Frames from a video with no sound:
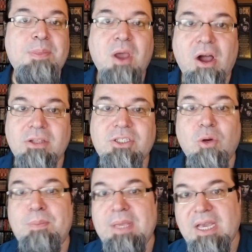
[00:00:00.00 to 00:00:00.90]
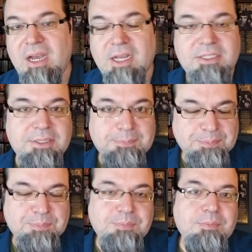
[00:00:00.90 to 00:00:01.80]
Also, because
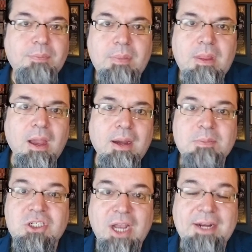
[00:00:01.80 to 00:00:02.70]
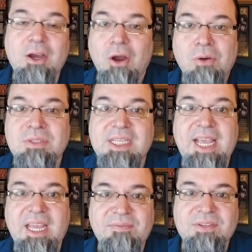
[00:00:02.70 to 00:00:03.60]
um, China owns
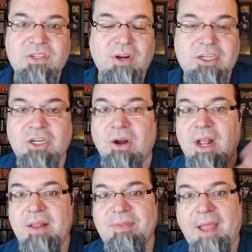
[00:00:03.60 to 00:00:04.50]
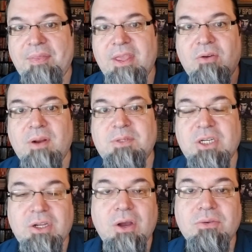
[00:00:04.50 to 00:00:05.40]
the infrastructure that the
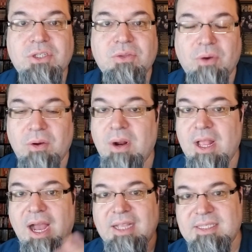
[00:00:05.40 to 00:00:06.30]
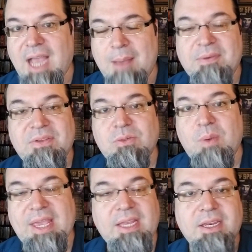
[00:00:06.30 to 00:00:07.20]
encryption goes through. On top of this
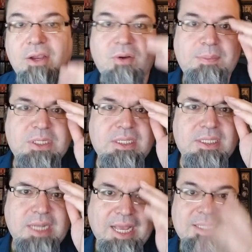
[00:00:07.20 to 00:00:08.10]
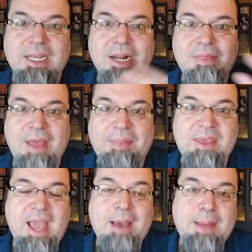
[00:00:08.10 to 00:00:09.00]
weakened encryption stance that
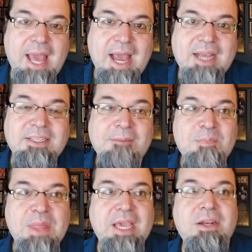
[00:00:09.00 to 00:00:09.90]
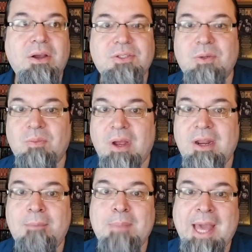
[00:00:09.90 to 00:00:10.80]
the app has, they can also run
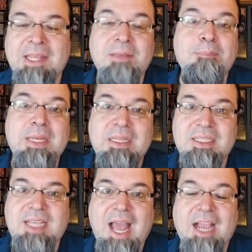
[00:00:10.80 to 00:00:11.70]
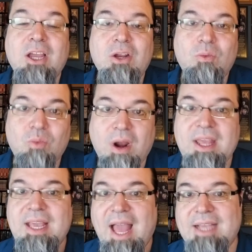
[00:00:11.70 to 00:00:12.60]
a man in the middle attack
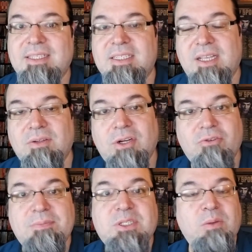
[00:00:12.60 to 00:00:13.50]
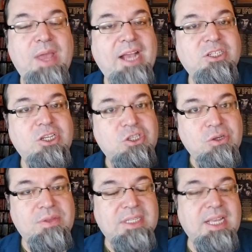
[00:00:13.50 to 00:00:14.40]
running SSL decryption. We actually
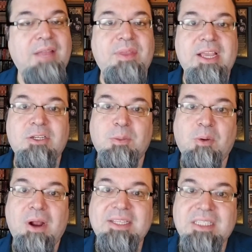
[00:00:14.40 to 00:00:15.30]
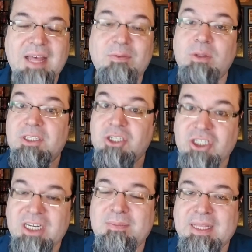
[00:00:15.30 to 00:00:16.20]
do this at the enterprise level
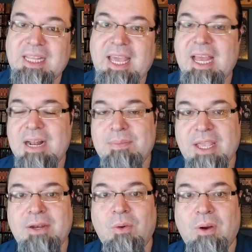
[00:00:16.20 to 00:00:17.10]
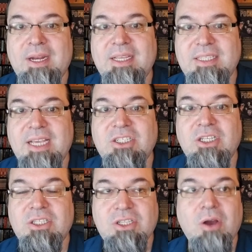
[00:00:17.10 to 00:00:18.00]
legitimately in
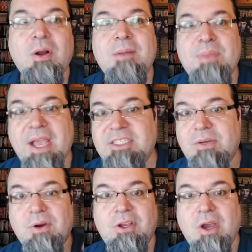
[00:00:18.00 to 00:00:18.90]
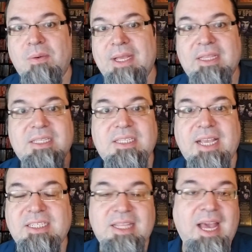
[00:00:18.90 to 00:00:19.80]
organizations. So as you are going, let's
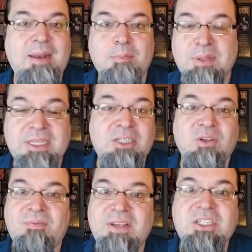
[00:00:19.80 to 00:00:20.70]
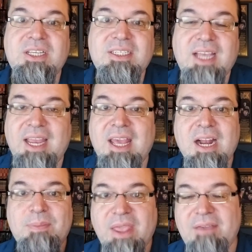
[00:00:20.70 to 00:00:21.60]
say, to that potential phishing site,
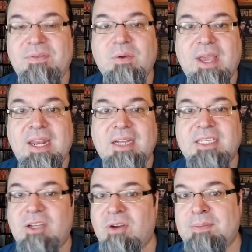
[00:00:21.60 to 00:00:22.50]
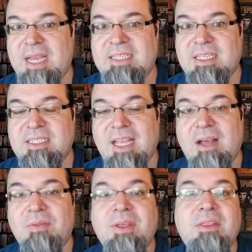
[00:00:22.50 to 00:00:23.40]
if you cannot decrypt
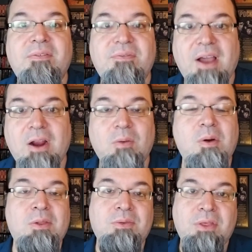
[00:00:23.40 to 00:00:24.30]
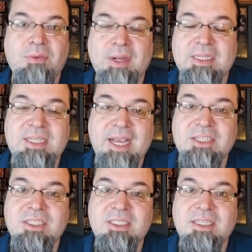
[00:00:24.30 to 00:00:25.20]
SSL, then the firewall or the threat
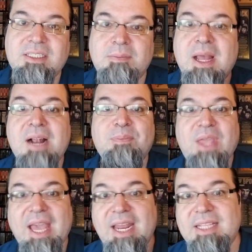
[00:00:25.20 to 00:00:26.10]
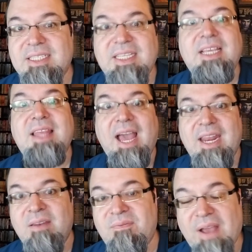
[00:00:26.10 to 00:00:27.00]
detection system cannot see that
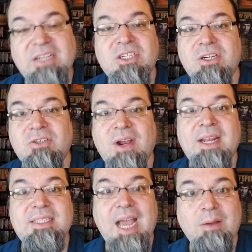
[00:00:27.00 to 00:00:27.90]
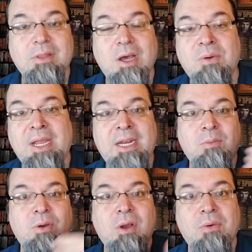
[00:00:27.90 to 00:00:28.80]
infection you're trying to download and it
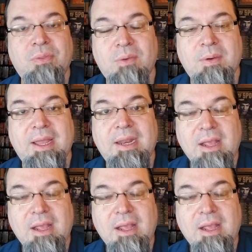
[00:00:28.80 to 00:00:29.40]
will go through it.